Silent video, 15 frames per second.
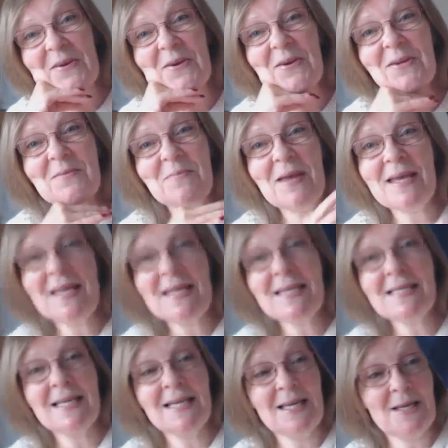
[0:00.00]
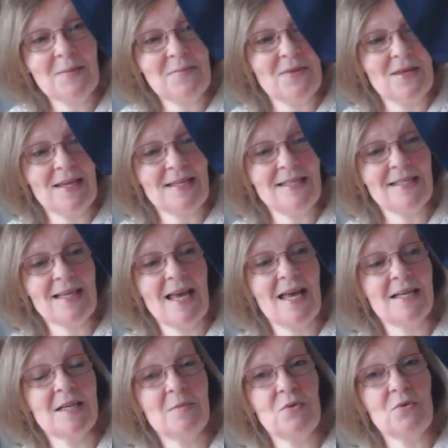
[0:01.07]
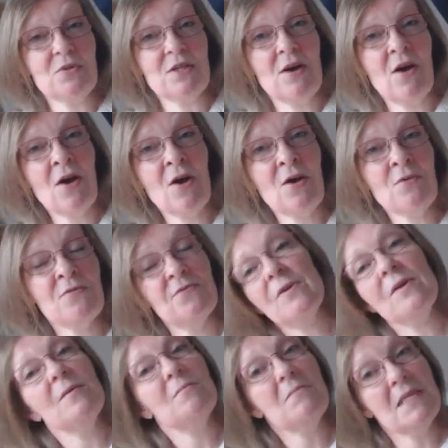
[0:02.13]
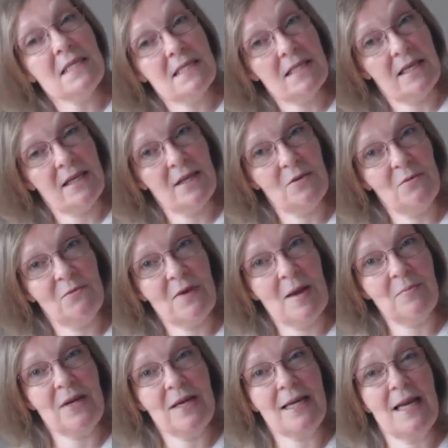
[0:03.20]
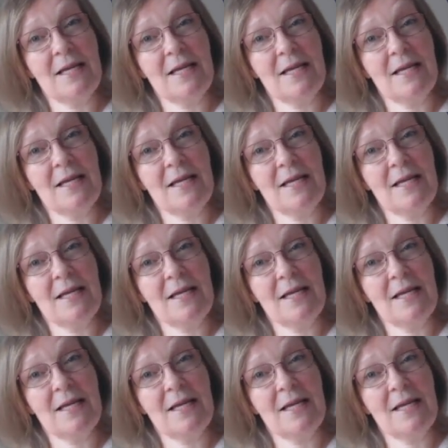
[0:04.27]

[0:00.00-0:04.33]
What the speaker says: I made him this, and I bought a ½ meter of fabric,